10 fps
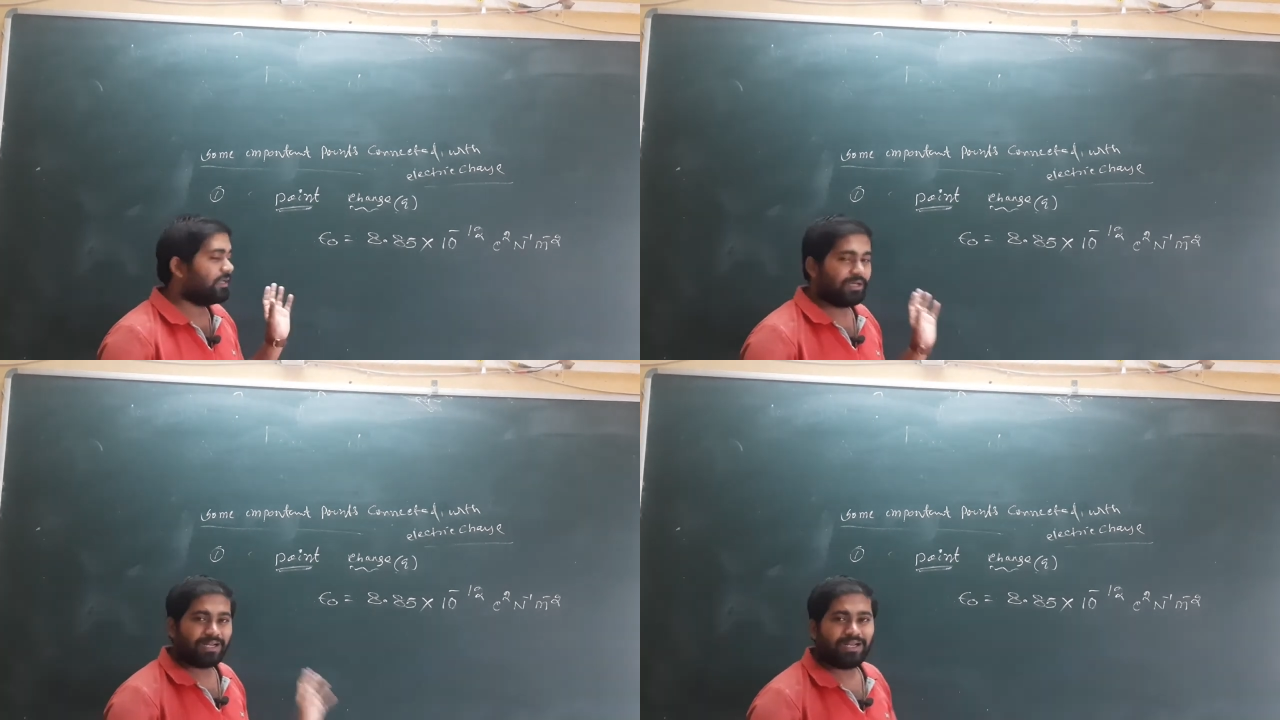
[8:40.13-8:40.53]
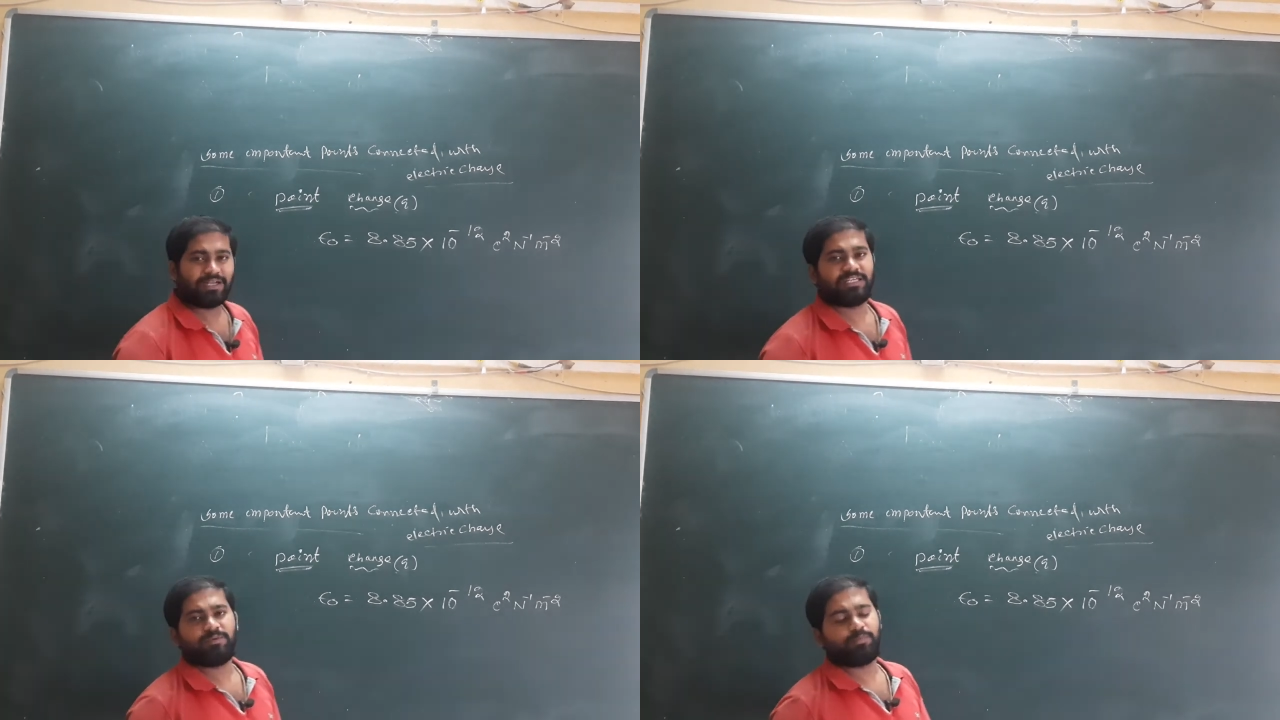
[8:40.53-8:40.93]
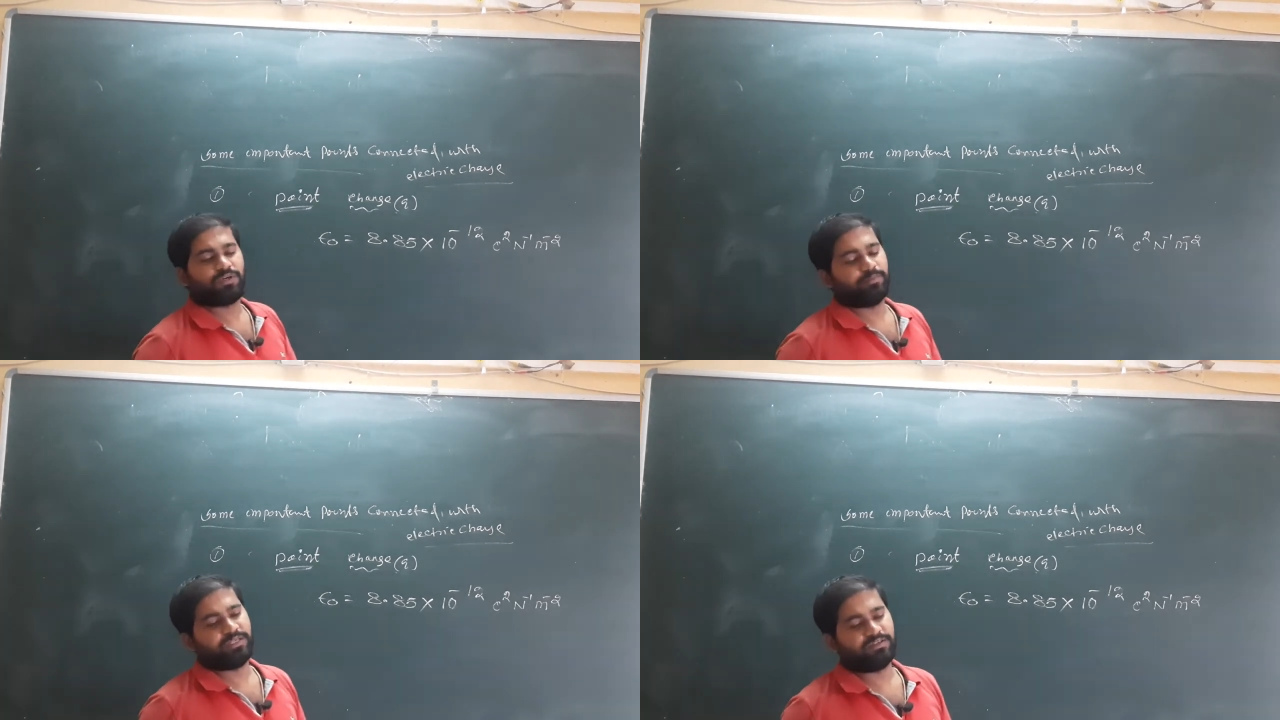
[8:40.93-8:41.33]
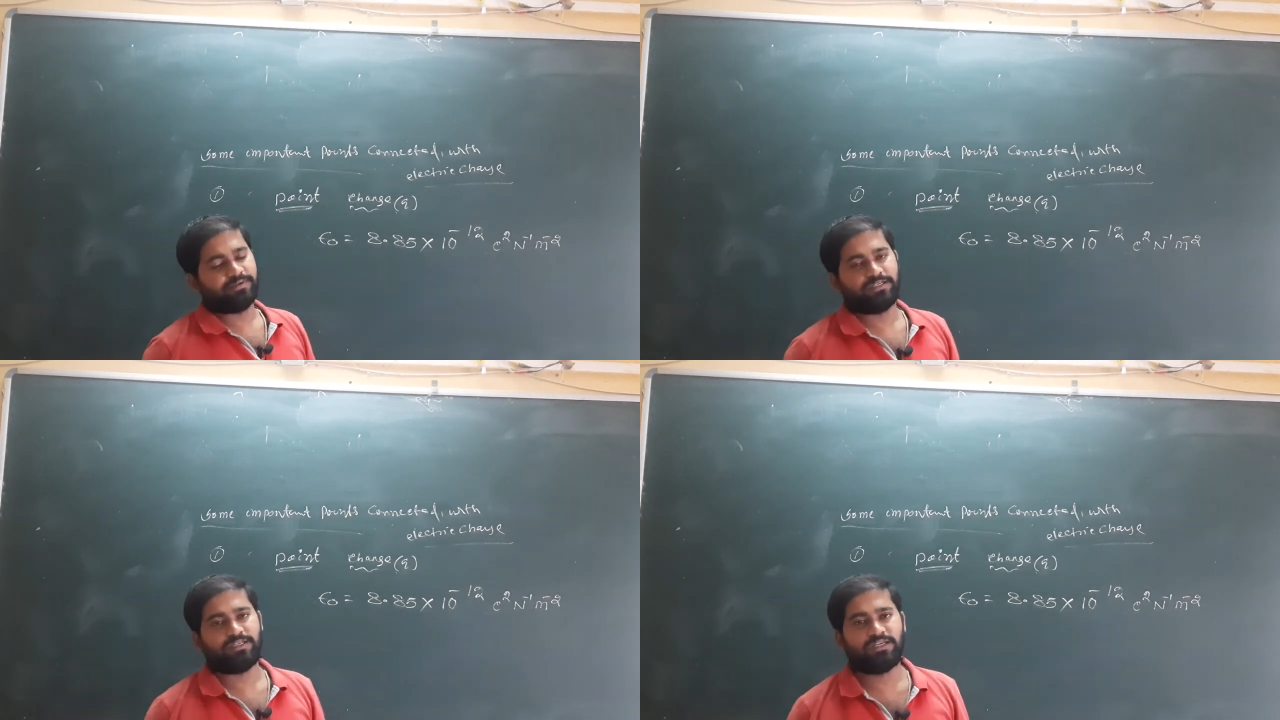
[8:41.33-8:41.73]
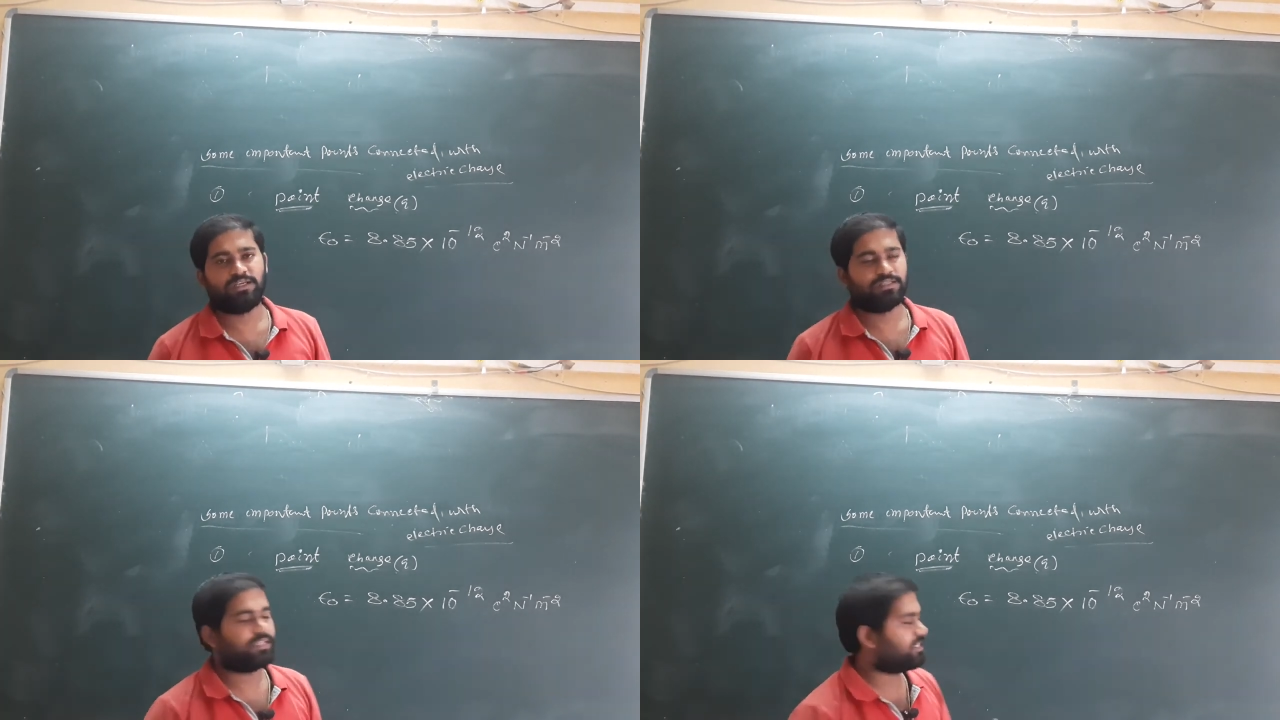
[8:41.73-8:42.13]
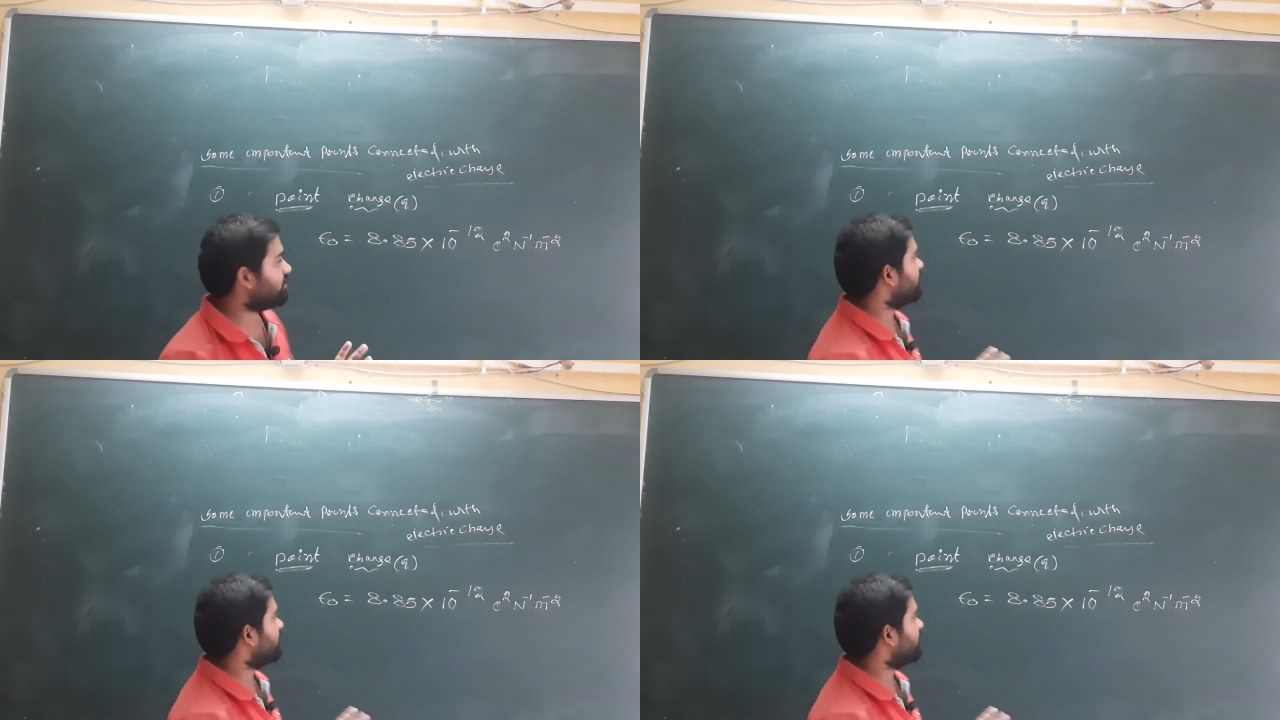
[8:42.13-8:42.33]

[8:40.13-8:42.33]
Relative permittivity, there is